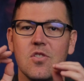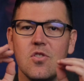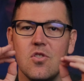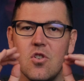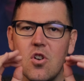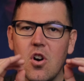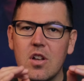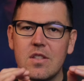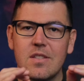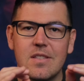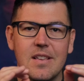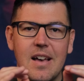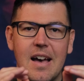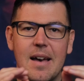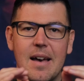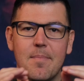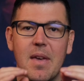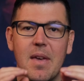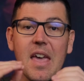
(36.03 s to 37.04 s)
not
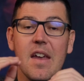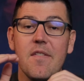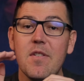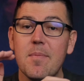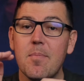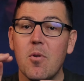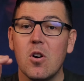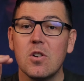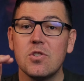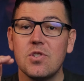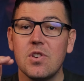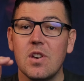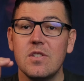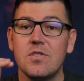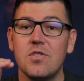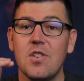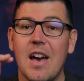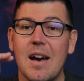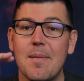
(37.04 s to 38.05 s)
time. Every bar
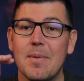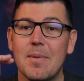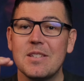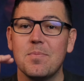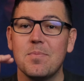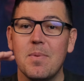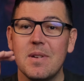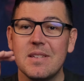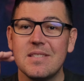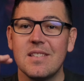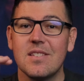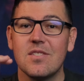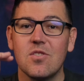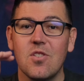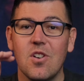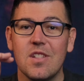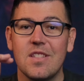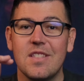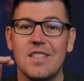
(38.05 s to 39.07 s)
shows you how much
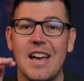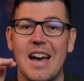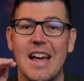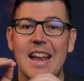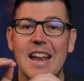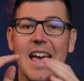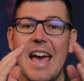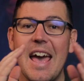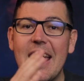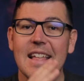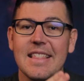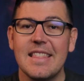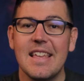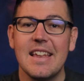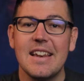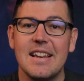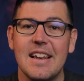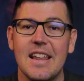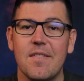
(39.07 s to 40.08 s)
business got done at
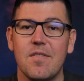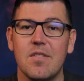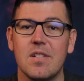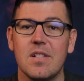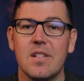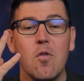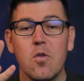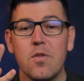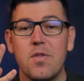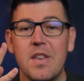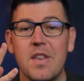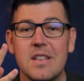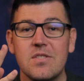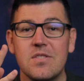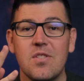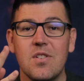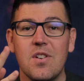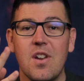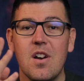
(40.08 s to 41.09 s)
that level. 4
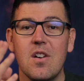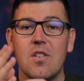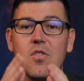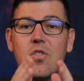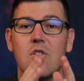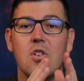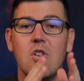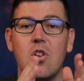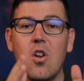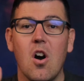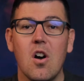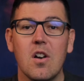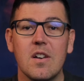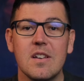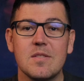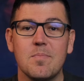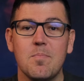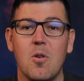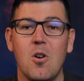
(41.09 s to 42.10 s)
things to know.
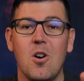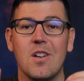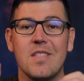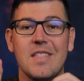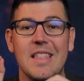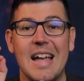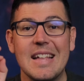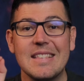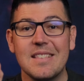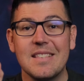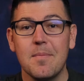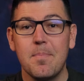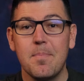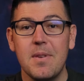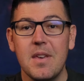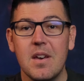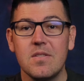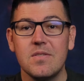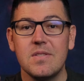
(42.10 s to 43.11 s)
Longest bar, that's the
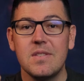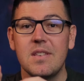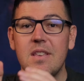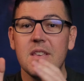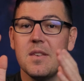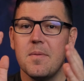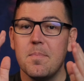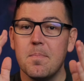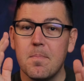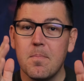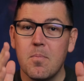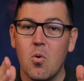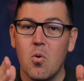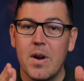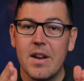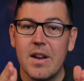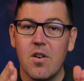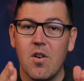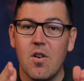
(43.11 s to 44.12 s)
POC,
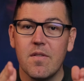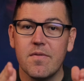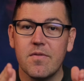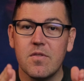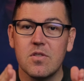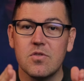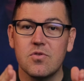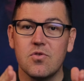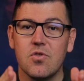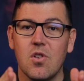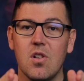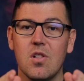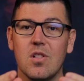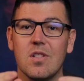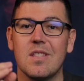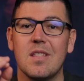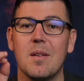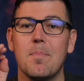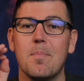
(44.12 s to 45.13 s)
point of
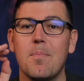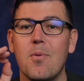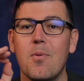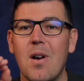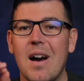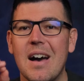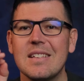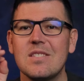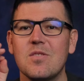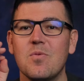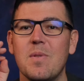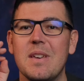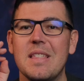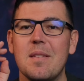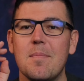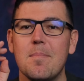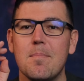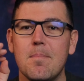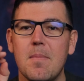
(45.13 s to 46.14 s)
control, the price
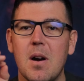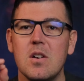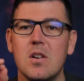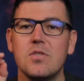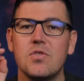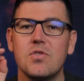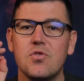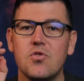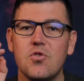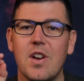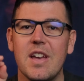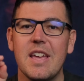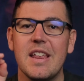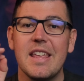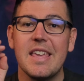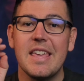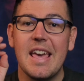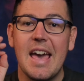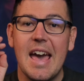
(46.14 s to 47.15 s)
where the most
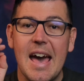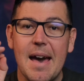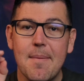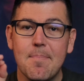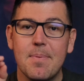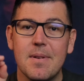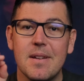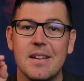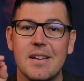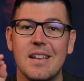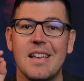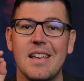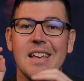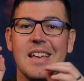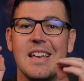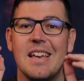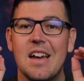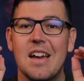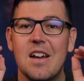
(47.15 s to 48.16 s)
trading happened
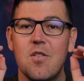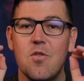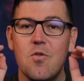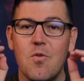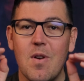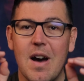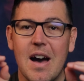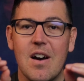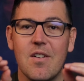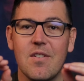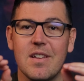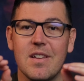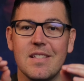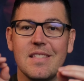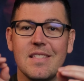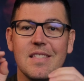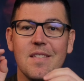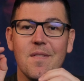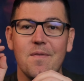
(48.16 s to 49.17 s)
around
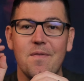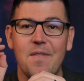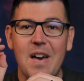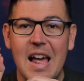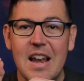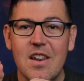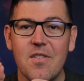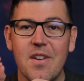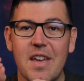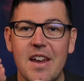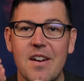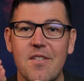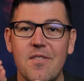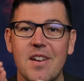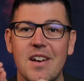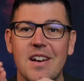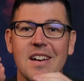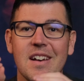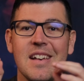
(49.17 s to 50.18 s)
it. The value
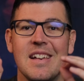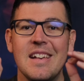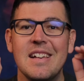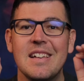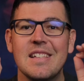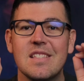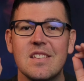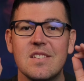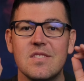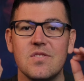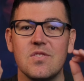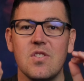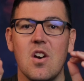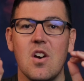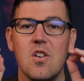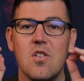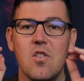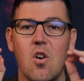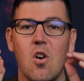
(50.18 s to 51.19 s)
area, the
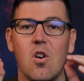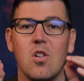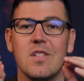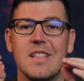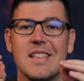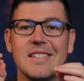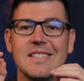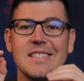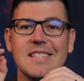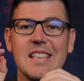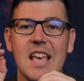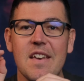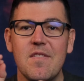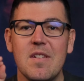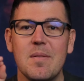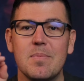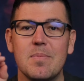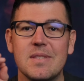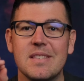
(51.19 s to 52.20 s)
zone holding
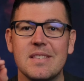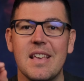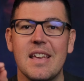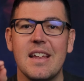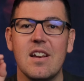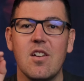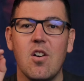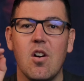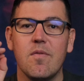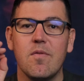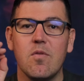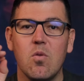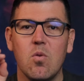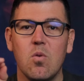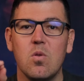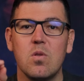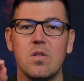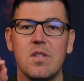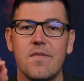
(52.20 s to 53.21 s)
70% of
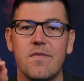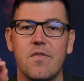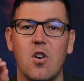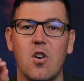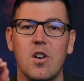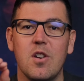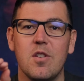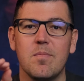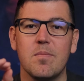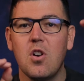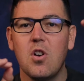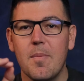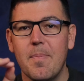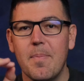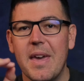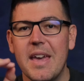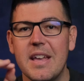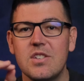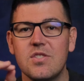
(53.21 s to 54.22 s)
all the volume.
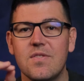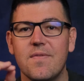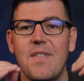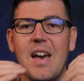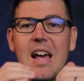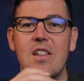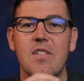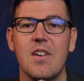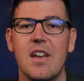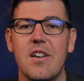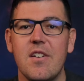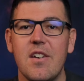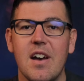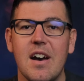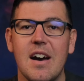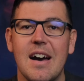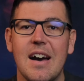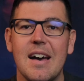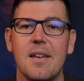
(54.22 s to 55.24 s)
Top edge, value
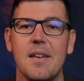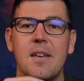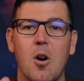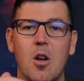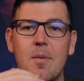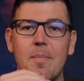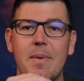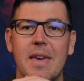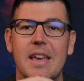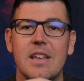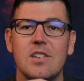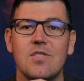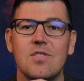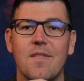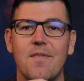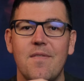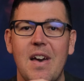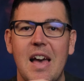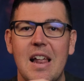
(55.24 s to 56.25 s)
area high, bottom
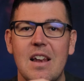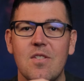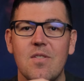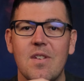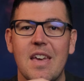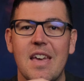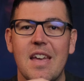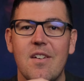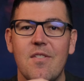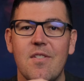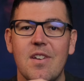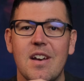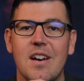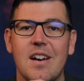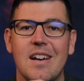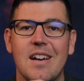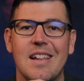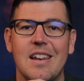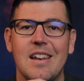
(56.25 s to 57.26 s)
edge, value
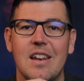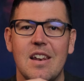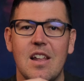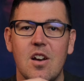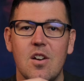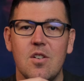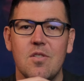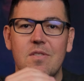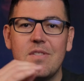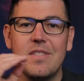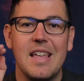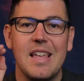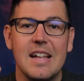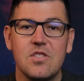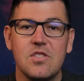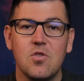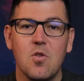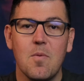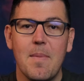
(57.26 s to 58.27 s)
area low.
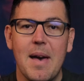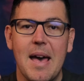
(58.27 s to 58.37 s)
That's your